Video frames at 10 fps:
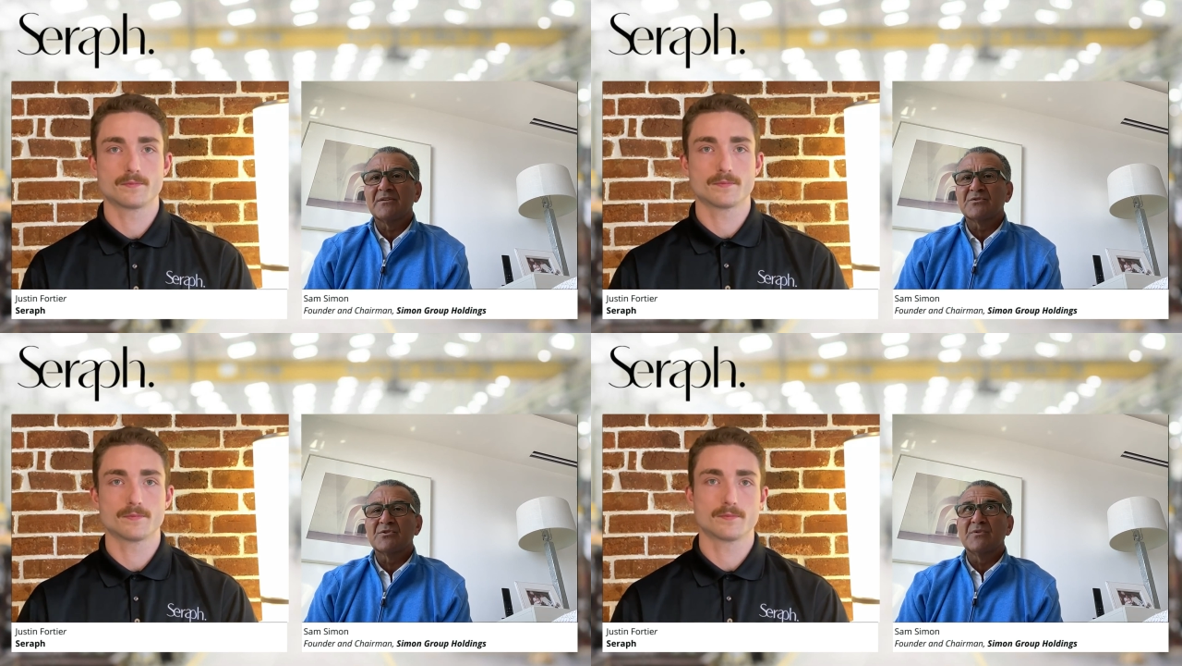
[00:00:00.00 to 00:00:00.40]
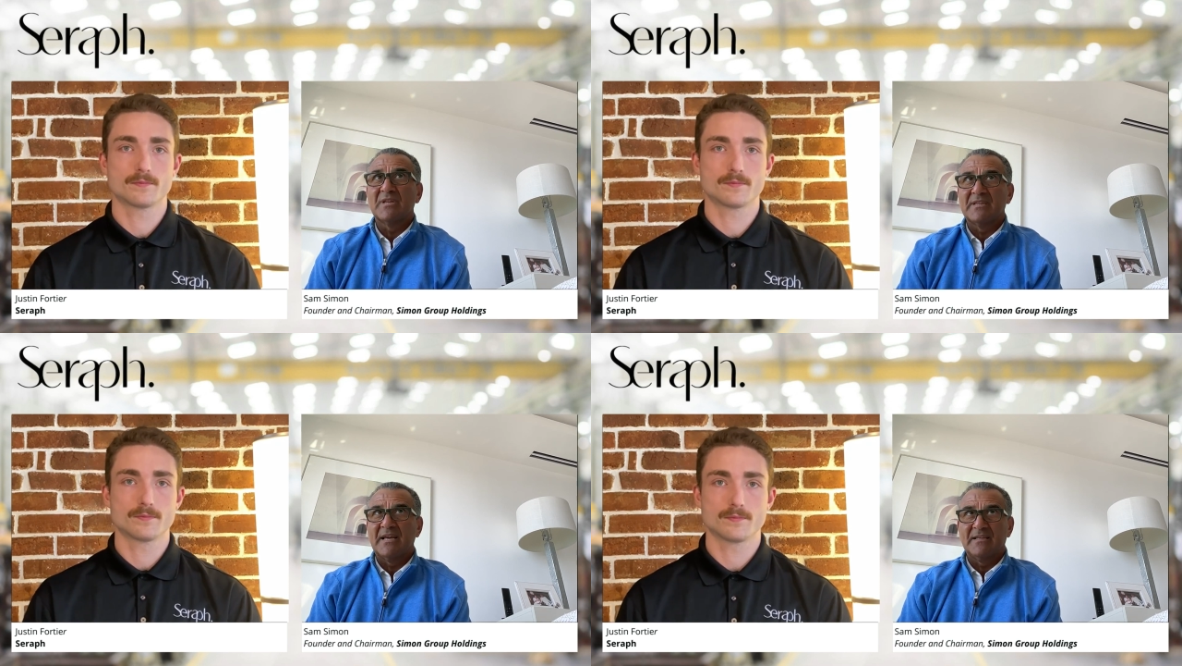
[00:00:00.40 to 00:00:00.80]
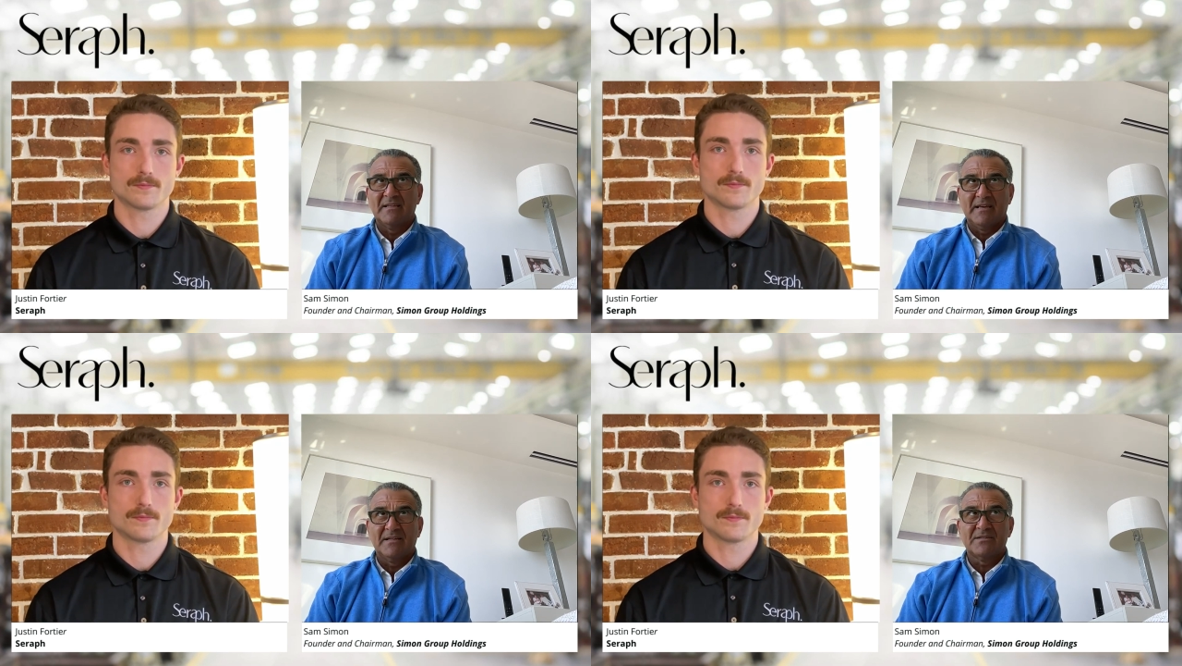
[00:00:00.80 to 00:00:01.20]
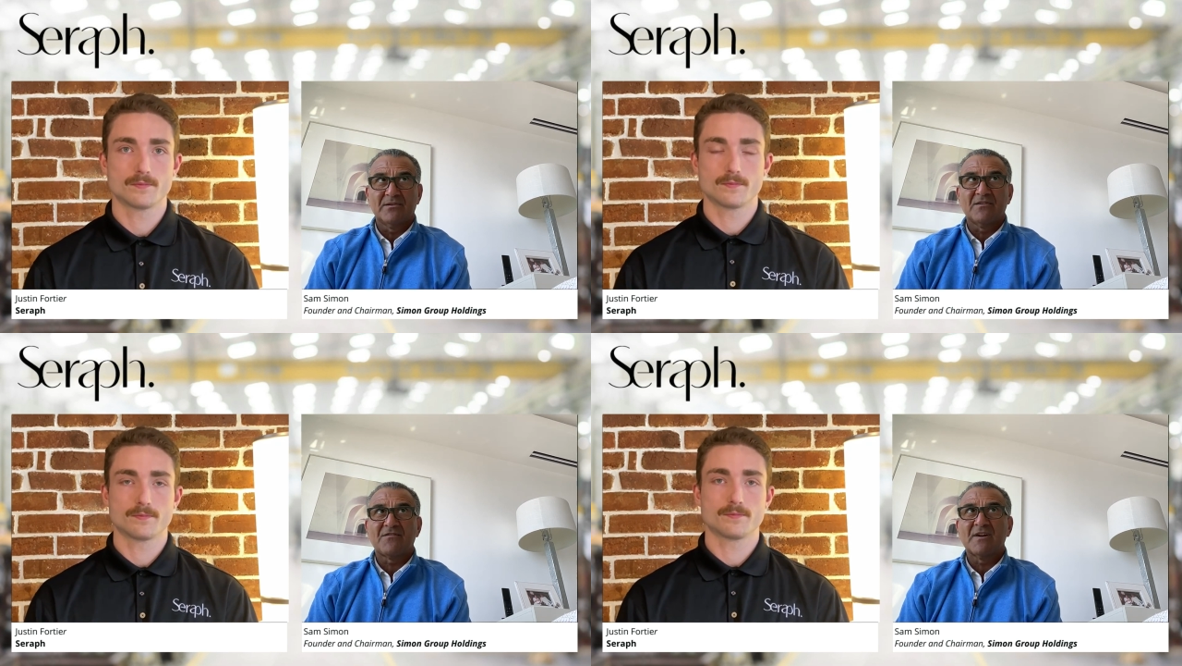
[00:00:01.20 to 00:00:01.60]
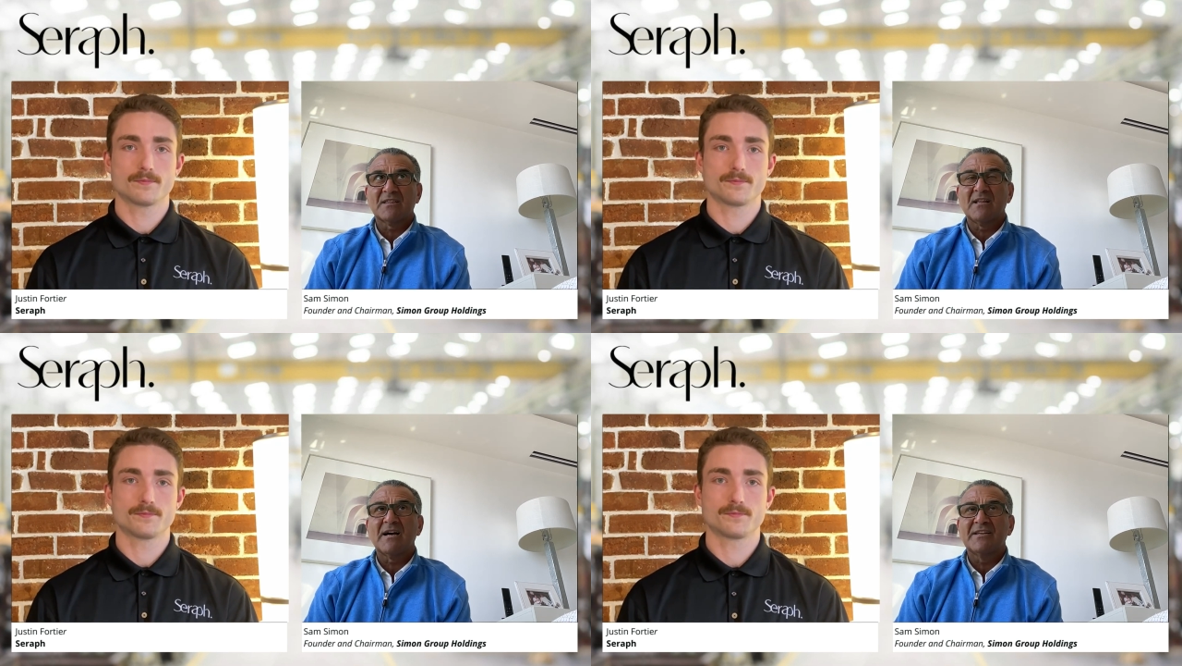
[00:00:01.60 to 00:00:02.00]
Speaker 1: who's doing the day to day. So the
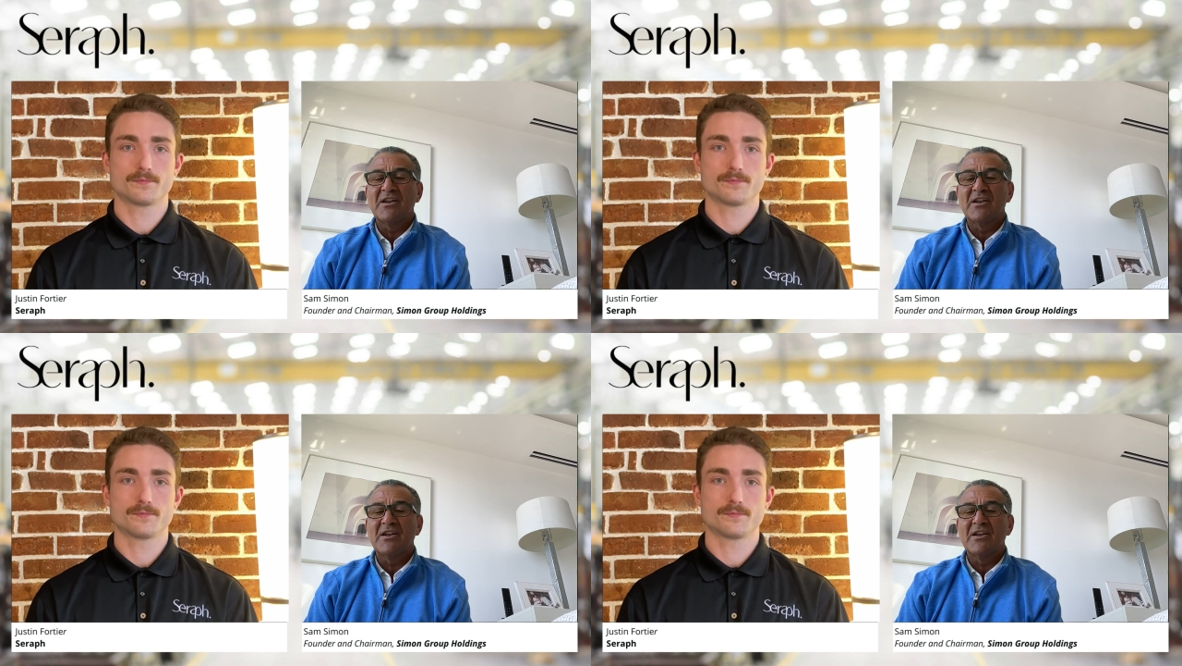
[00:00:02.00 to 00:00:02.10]
frontline